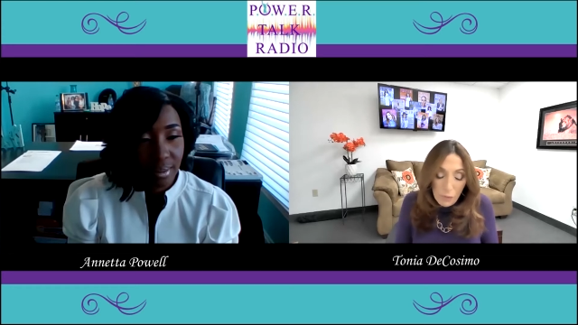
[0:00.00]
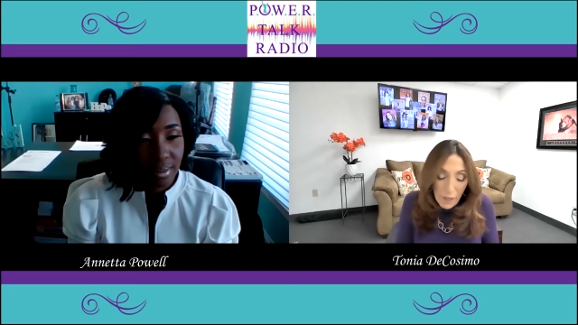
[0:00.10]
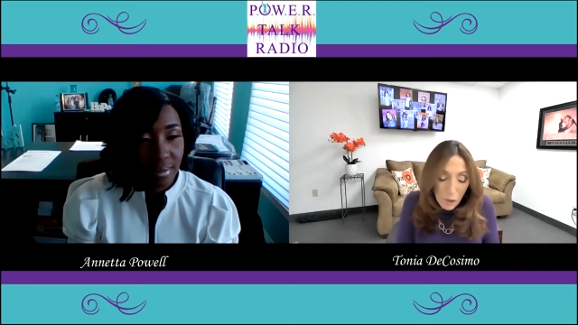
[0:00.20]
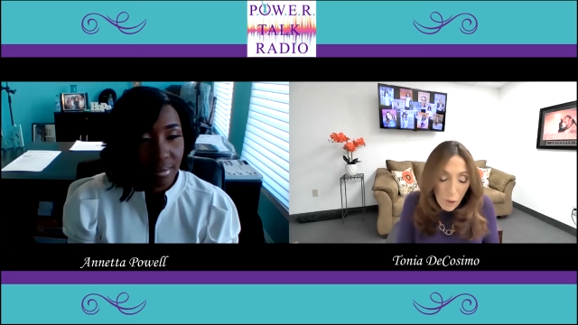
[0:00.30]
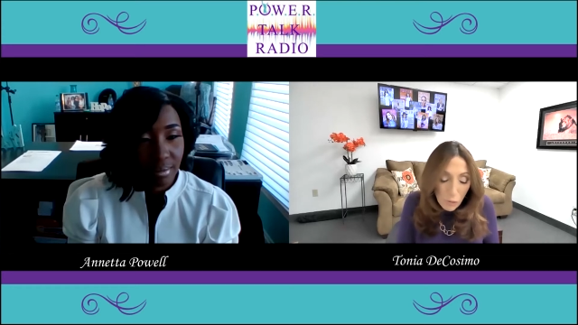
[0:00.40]
Speaker 1: know,
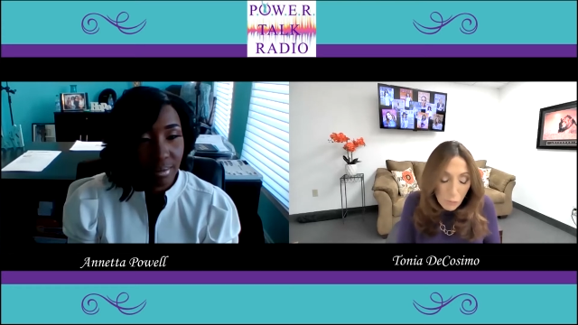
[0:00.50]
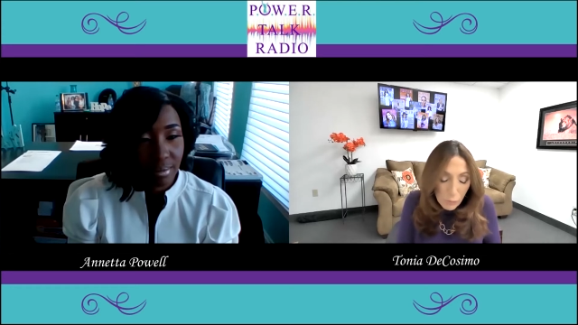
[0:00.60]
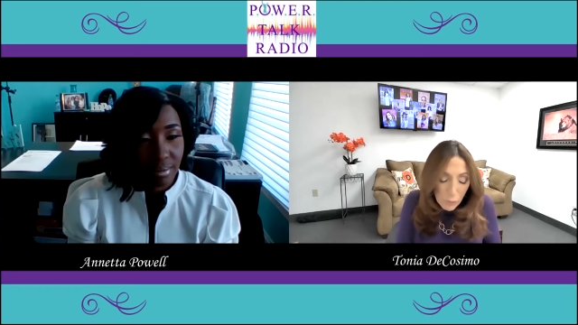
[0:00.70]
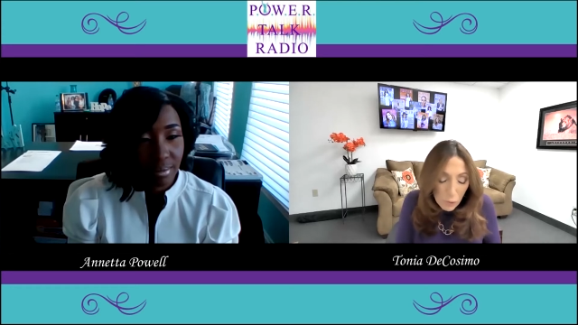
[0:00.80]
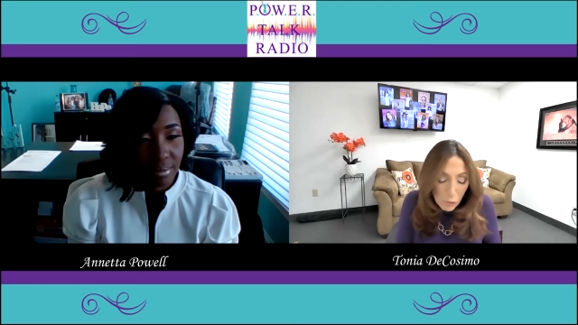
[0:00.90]
they go
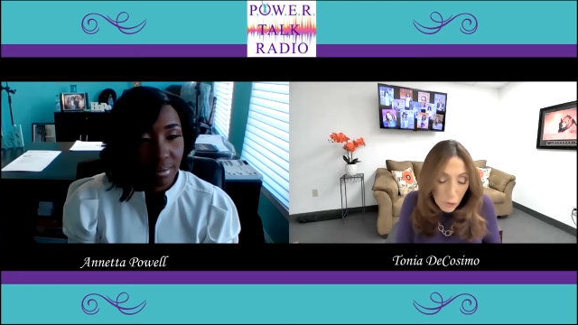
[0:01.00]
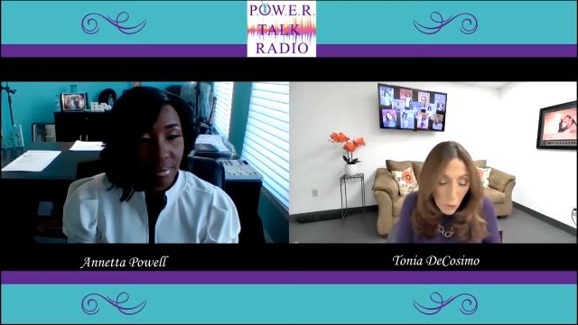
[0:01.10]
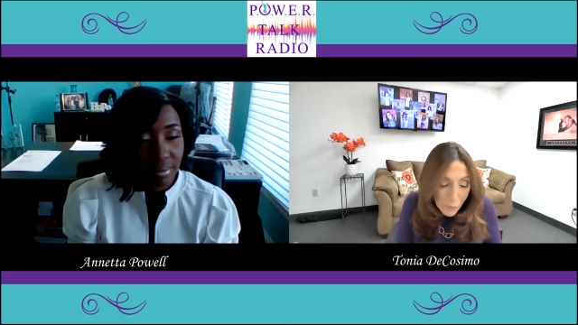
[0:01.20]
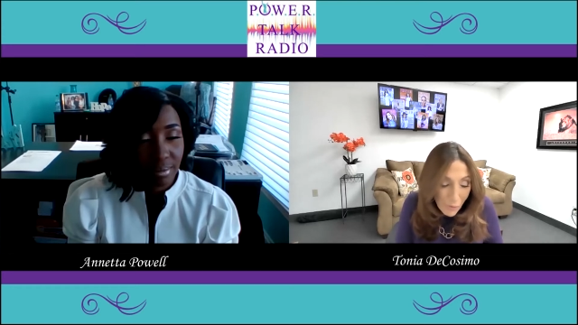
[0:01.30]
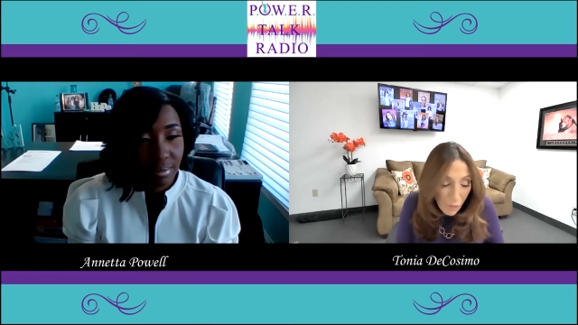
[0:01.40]
through
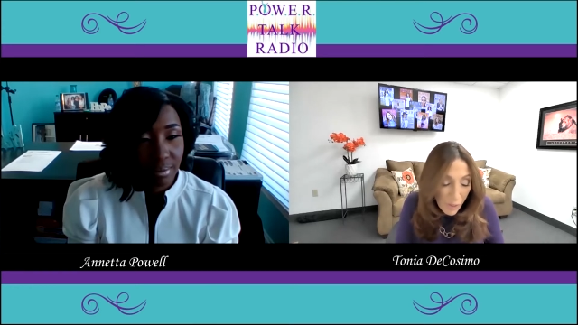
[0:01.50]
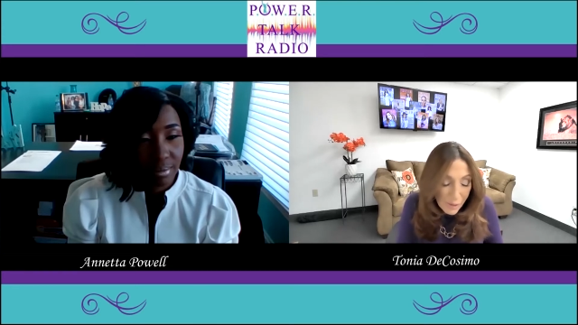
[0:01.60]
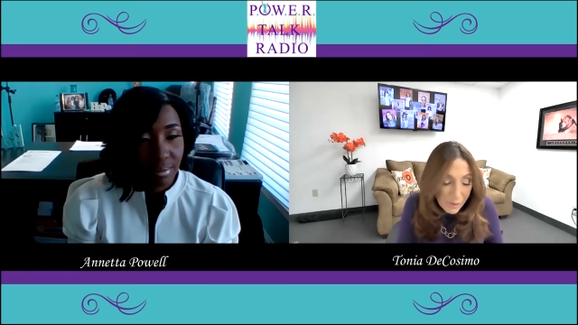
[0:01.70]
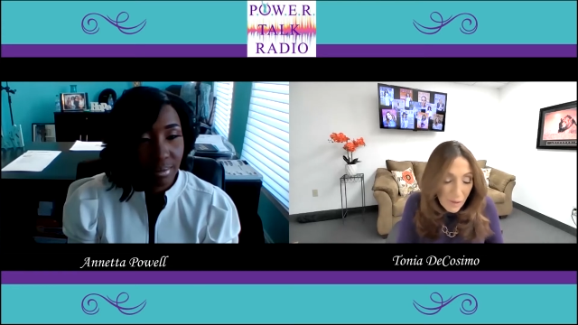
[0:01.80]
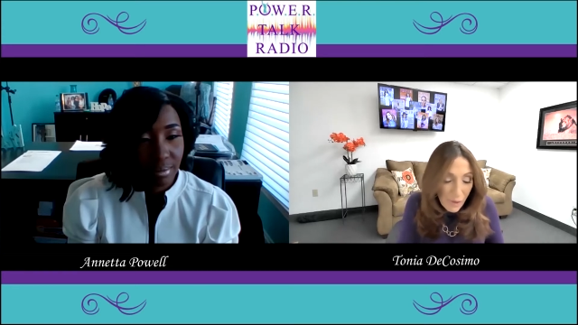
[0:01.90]
certain
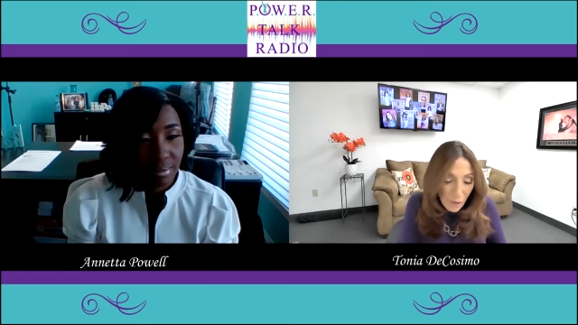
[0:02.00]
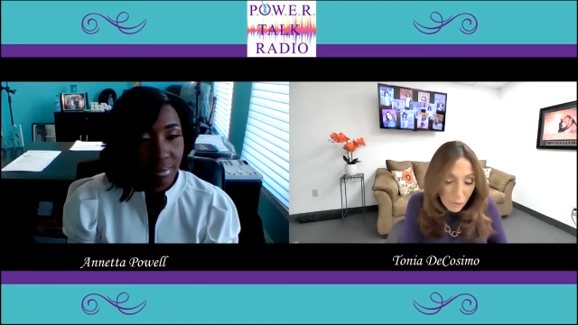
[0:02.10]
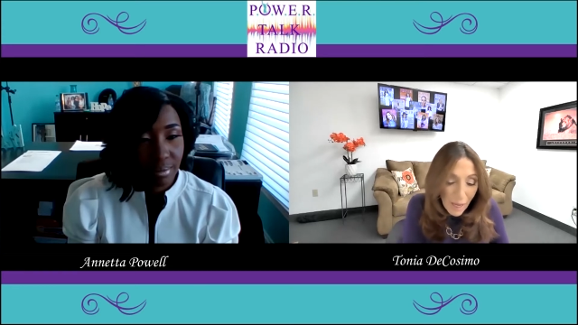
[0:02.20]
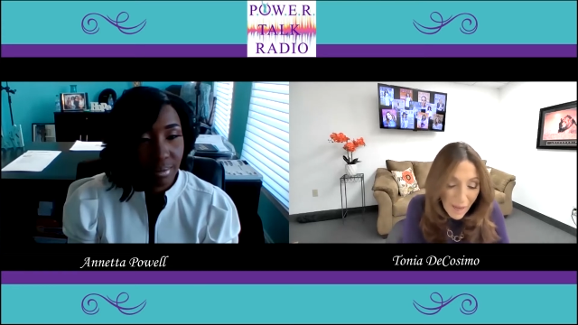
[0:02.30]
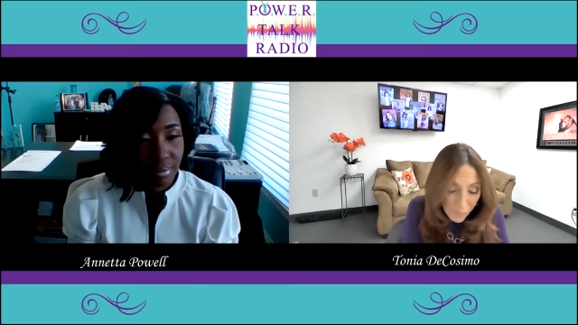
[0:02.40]
things in their
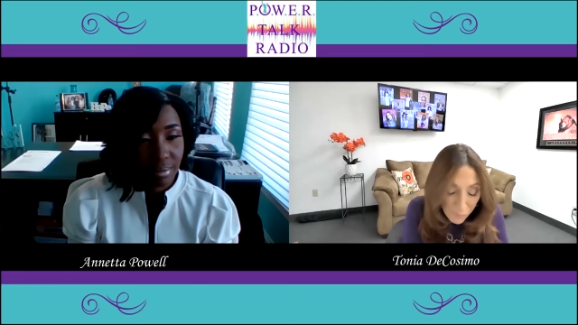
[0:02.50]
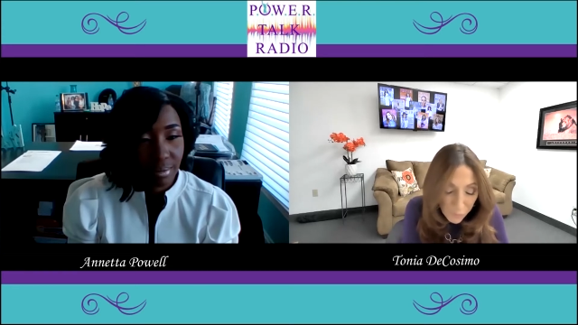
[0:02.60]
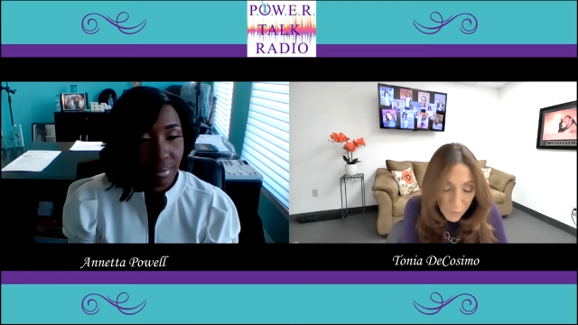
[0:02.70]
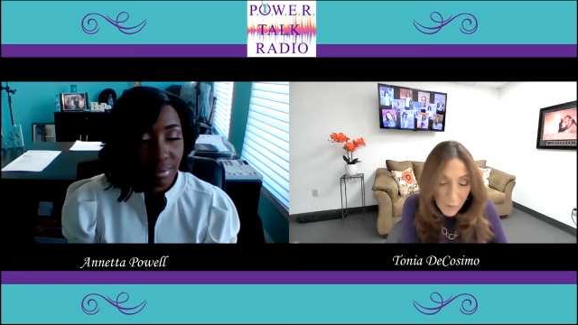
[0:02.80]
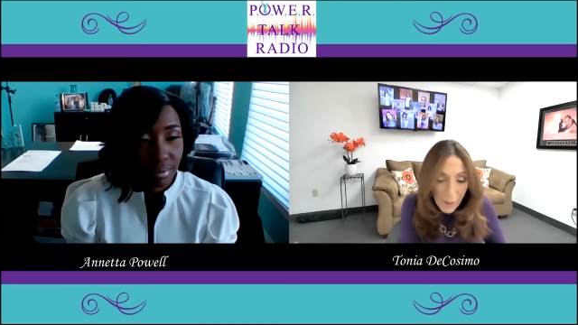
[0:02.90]

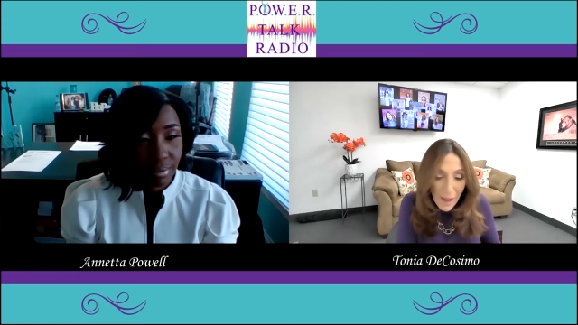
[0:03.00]
life